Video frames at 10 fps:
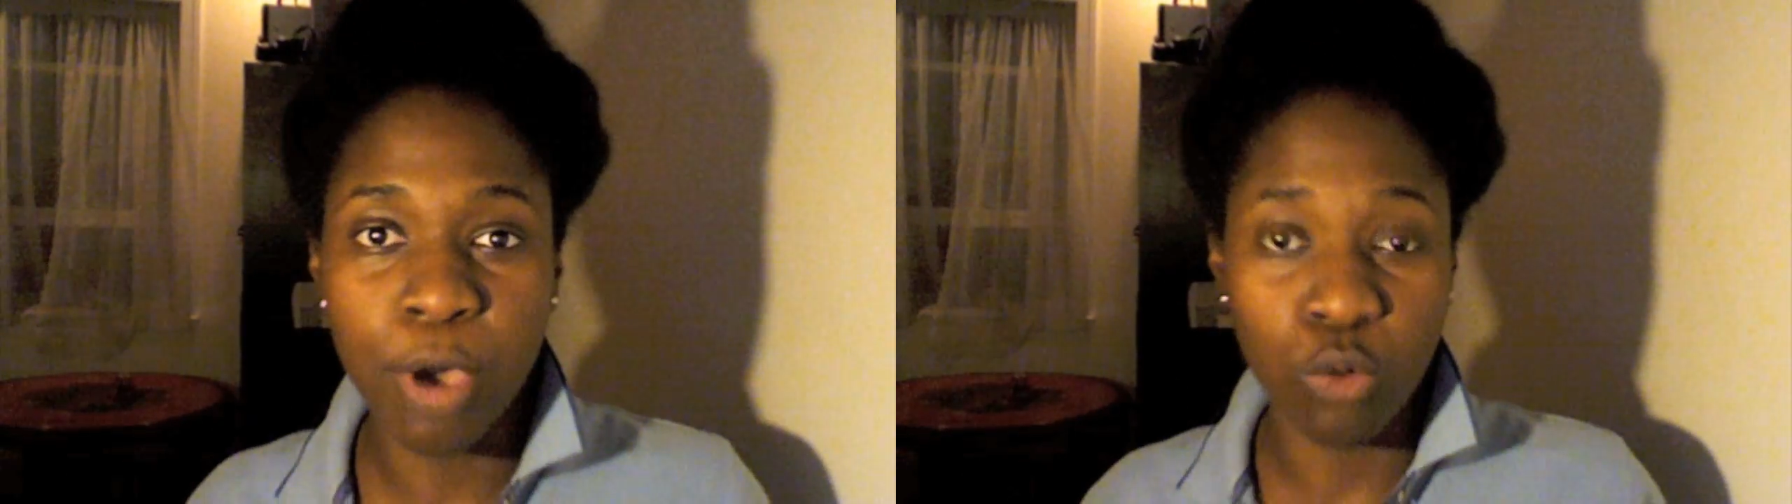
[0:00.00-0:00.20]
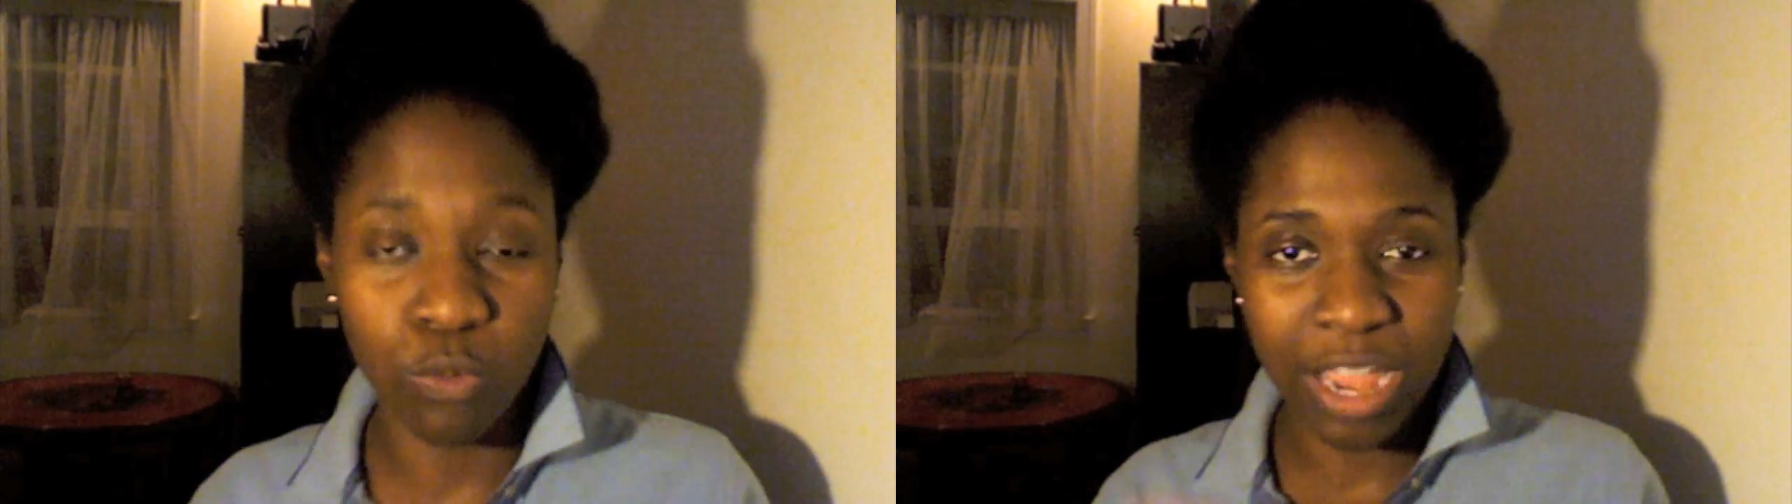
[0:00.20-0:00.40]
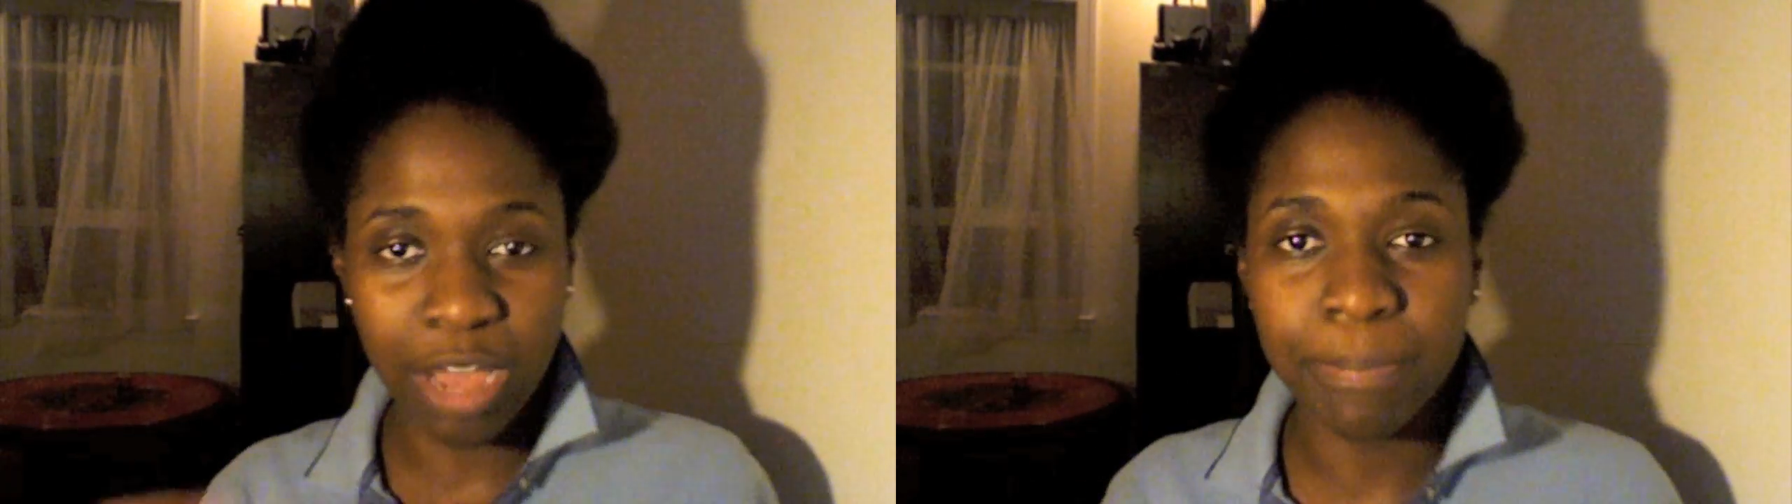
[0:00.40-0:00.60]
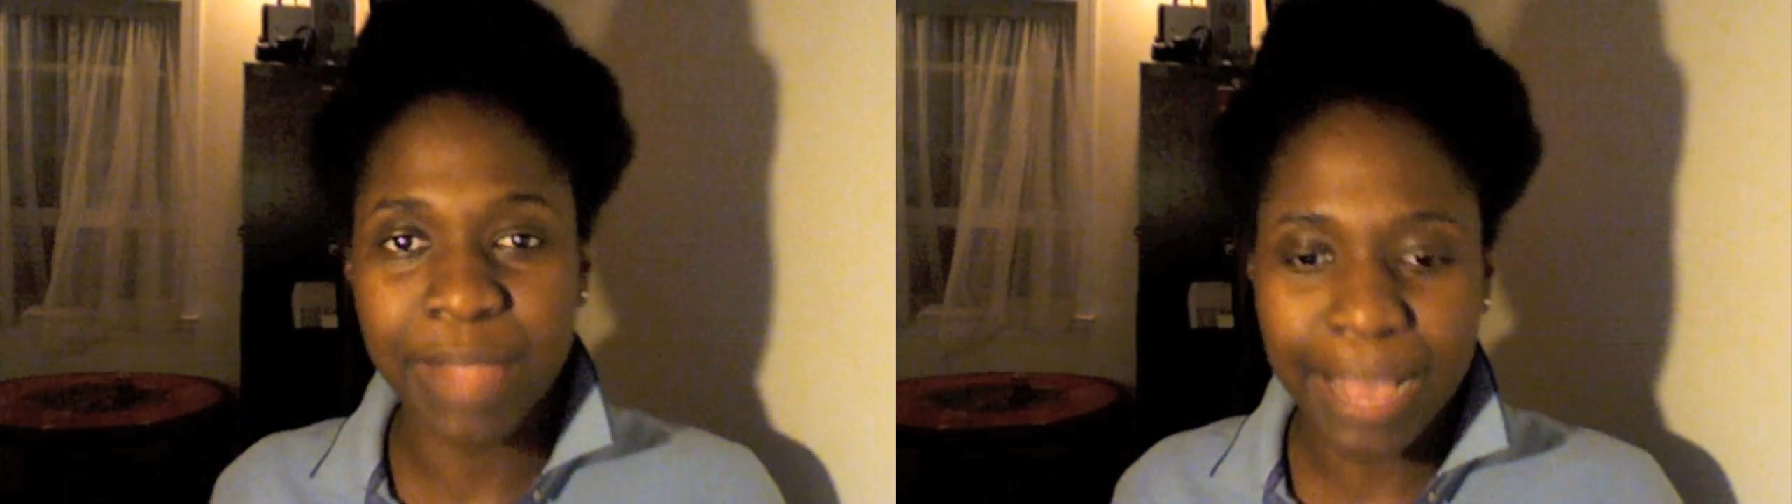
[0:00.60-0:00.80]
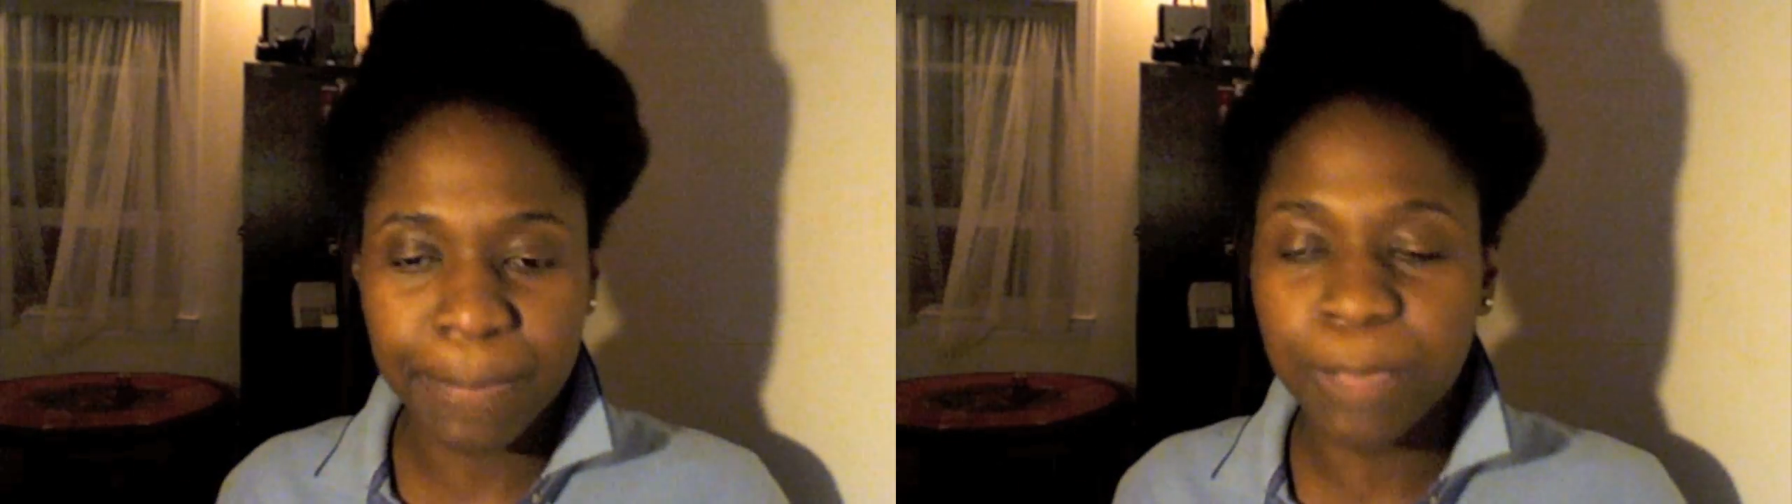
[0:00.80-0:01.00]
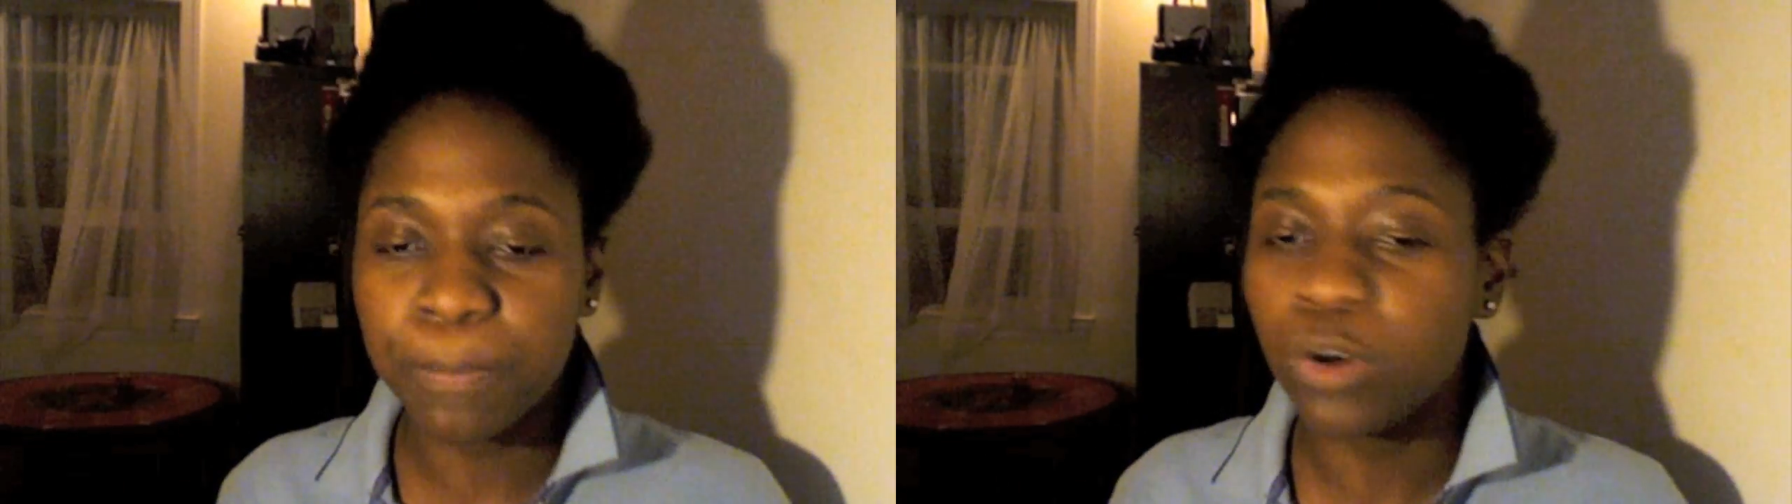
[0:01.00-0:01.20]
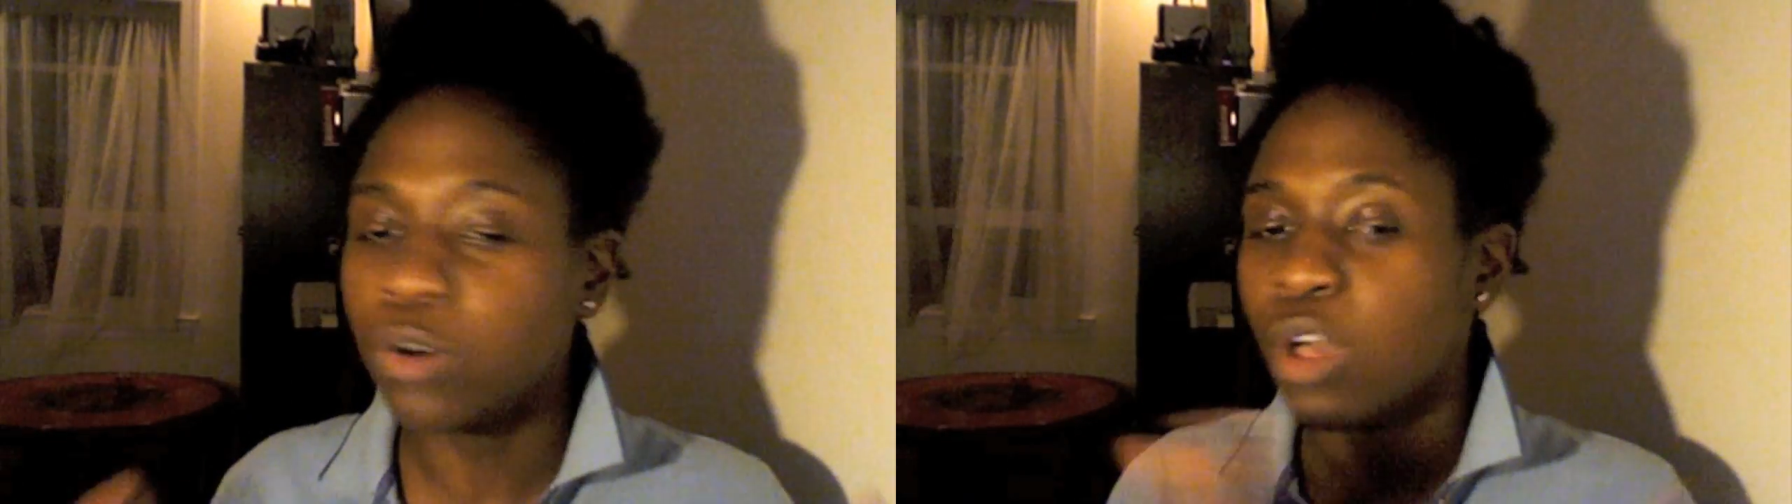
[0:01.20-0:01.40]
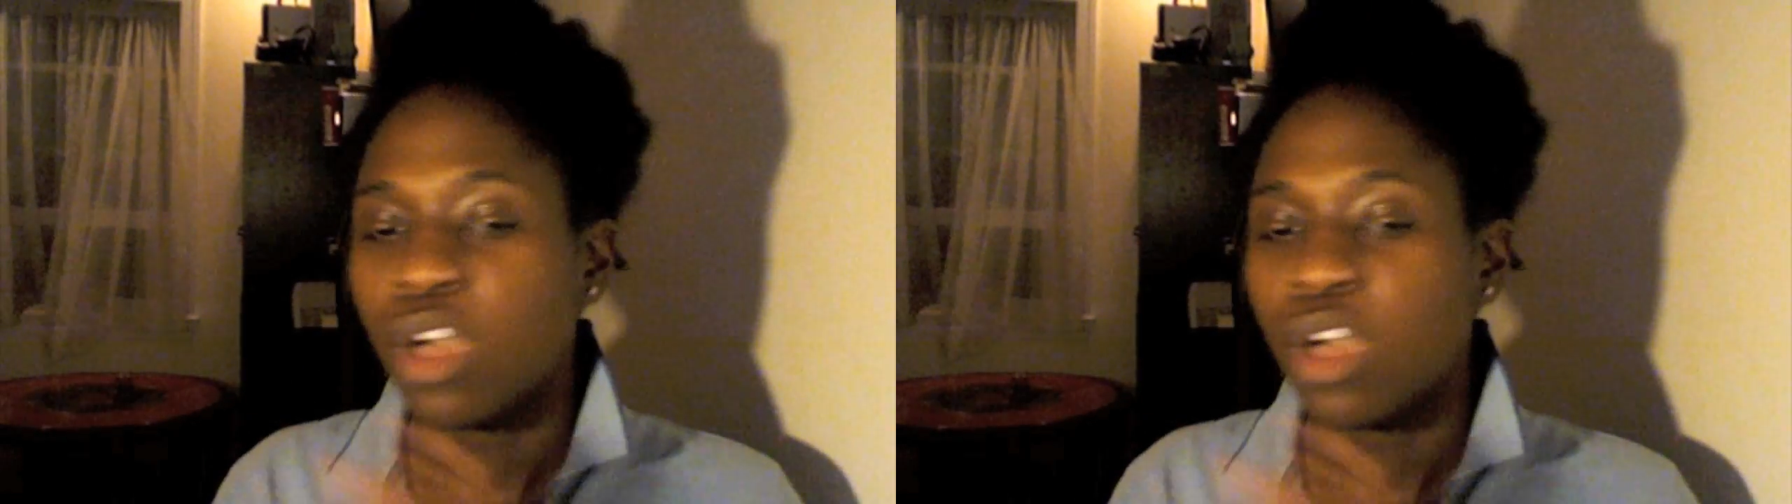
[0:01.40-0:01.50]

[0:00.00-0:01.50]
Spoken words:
around black people,